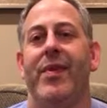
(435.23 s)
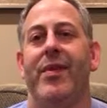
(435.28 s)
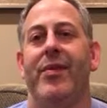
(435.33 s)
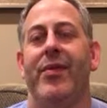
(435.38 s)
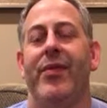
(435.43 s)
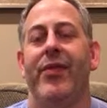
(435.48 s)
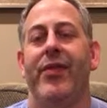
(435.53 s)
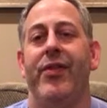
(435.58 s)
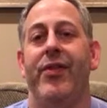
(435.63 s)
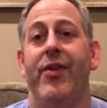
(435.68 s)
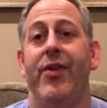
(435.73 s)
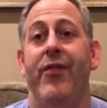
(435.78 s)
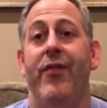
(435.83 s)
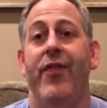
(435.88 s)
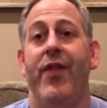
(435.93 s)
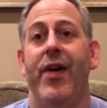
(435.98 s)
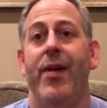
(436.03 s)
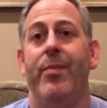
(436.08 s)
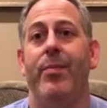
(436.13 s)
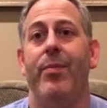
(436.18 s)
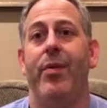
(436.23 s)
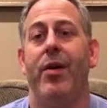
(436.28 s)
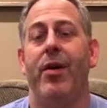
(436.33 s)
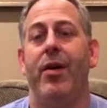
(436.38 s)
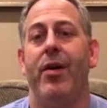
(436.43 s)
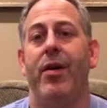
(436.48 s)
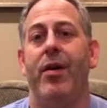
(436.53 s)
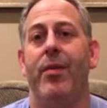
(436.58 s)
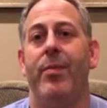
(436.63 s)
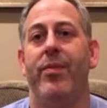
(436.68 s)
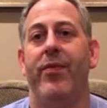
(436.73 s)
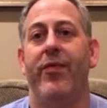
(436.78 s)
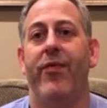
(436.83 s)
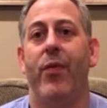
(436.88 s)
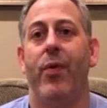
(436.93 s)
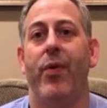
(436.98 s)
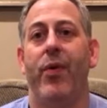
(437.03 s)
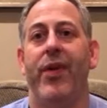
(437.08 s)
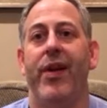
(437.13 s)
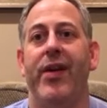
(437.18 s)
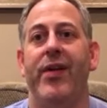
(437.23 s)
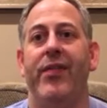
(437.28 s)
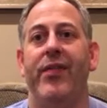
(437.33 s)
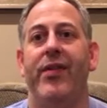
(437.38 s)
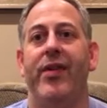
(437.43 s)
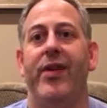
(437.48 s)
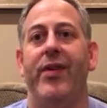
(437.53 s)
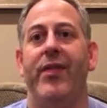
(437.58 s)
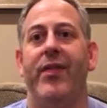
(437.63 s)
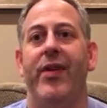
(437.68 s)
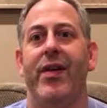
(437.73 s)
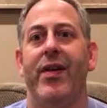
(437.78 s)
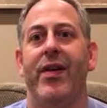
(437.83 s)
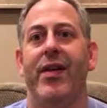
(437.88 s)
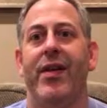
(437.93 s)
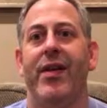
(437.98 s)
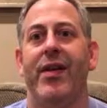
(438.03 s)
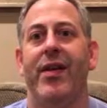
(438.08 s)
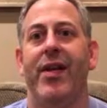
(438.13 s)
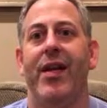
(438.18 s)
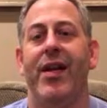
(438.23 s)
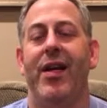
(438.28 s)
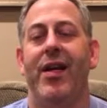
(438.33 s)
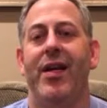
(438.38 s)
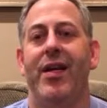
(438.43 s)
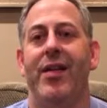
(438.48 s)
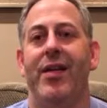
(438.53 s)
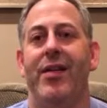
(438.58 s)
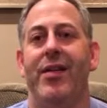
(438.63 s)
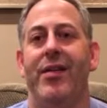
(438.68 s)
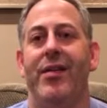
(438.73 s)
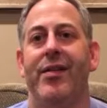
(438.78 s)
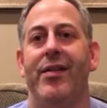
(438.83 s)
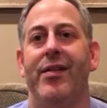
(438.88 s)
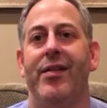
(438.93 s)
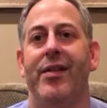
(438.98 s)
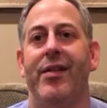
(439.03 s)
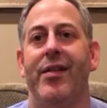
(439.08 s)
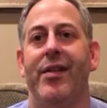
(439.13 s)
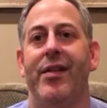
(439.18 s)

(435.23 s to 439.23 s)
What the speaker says: it was in November before Thanksgiving, and